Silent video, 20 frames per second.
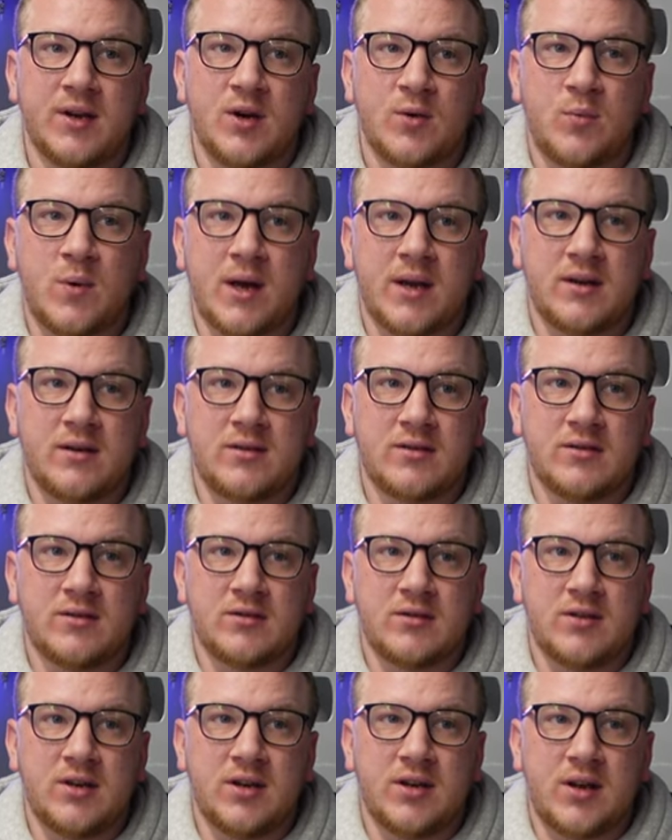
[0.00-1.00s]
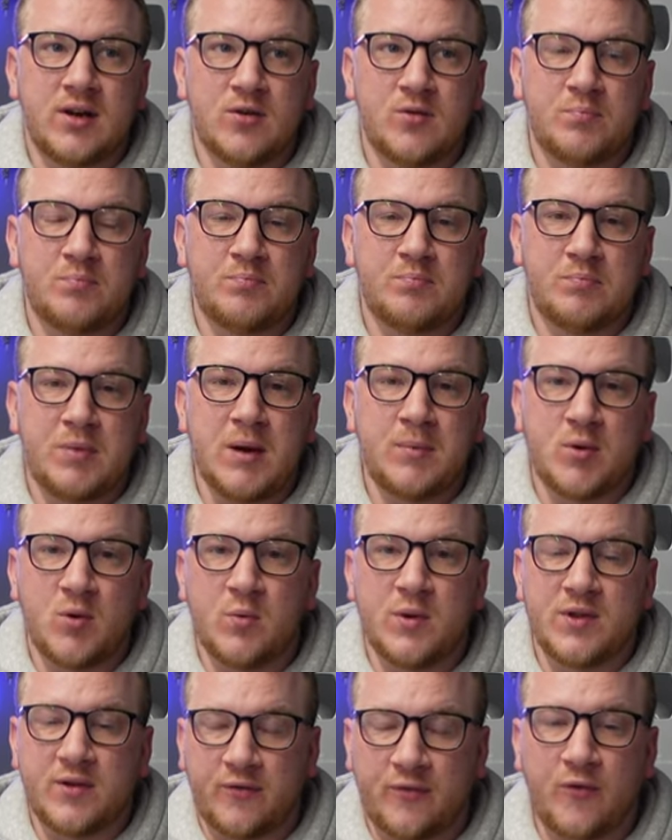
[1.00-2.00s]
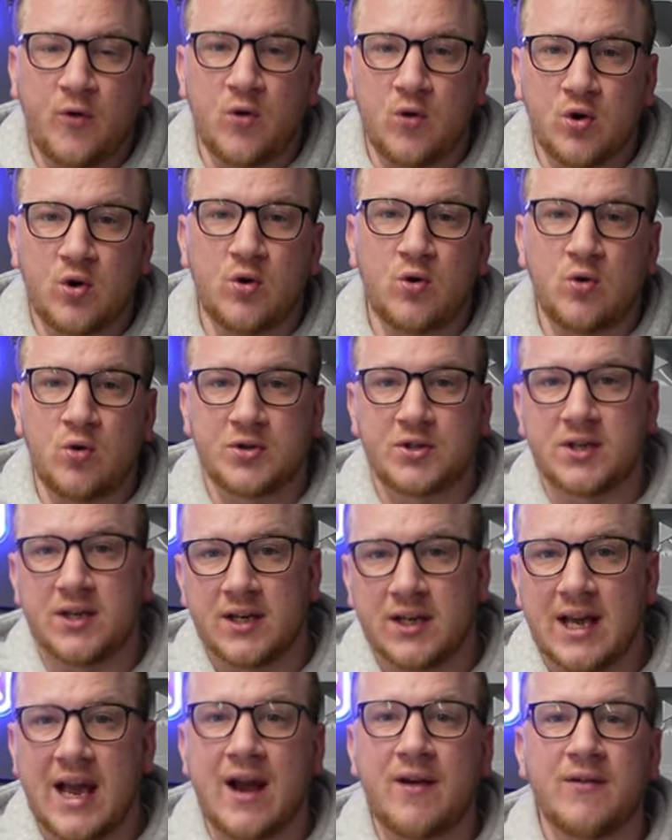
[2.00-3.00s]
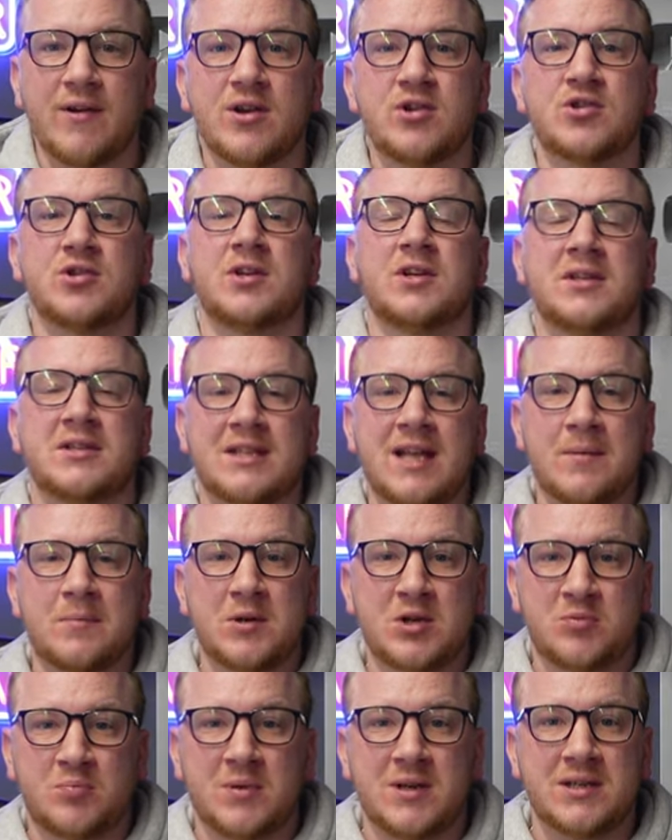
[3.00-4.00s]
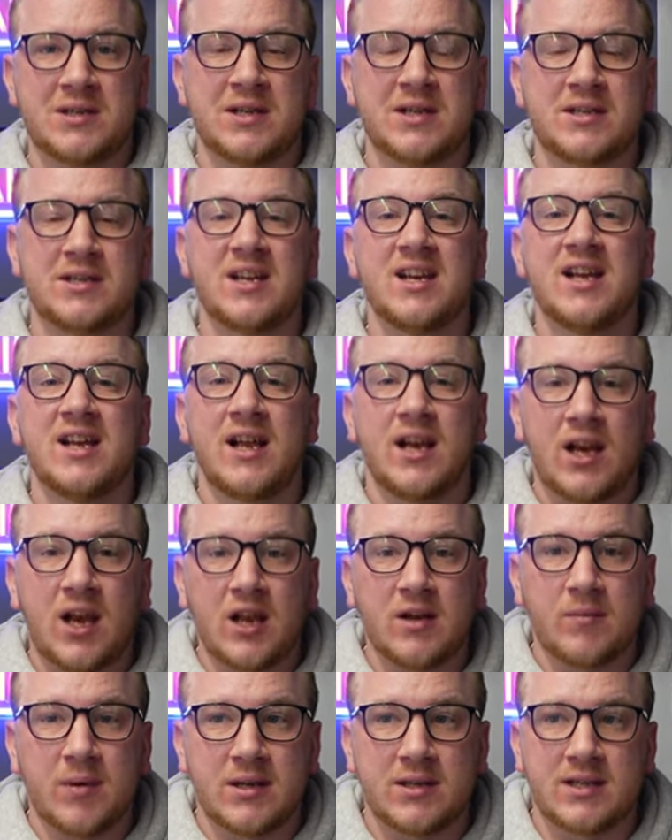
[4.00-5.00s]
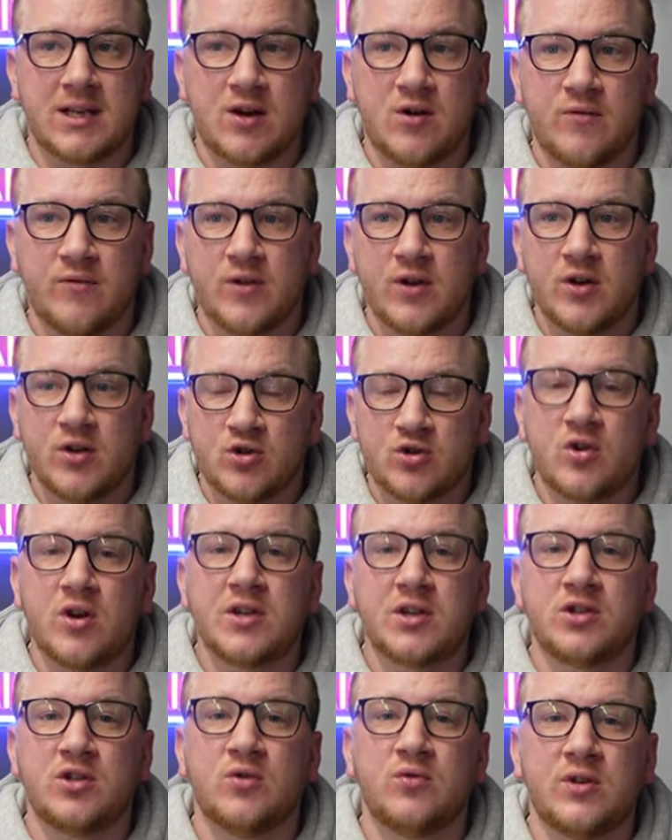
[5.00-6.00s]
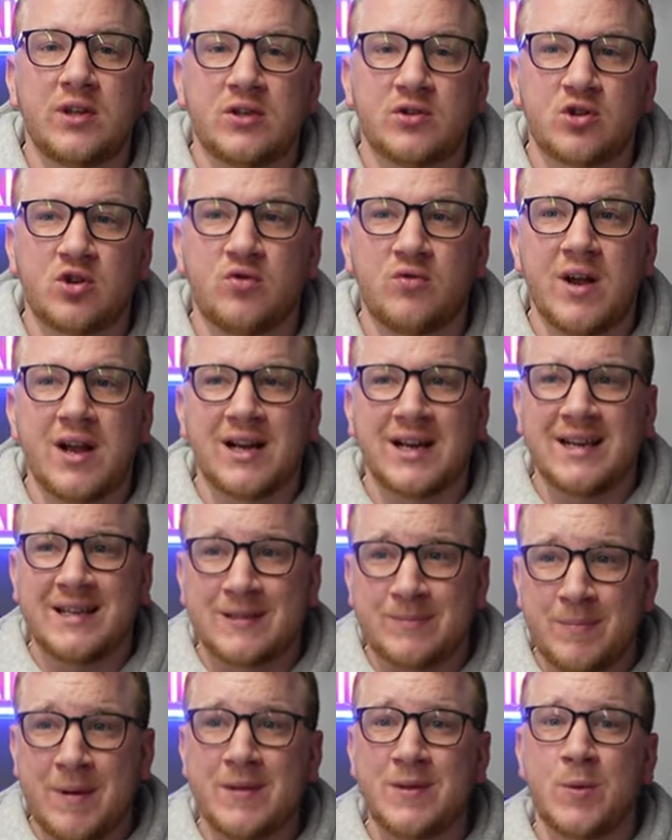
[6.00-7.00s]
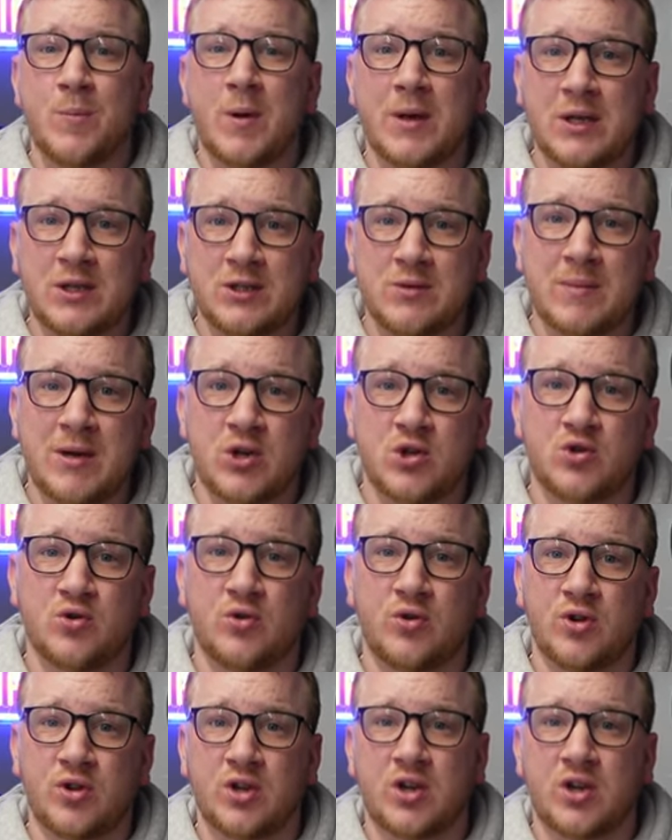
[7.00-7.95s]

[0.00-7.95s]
When, you know, people with a forecourt and a garage and an established business, like myself, try to do things correctly, spend the money to make sure that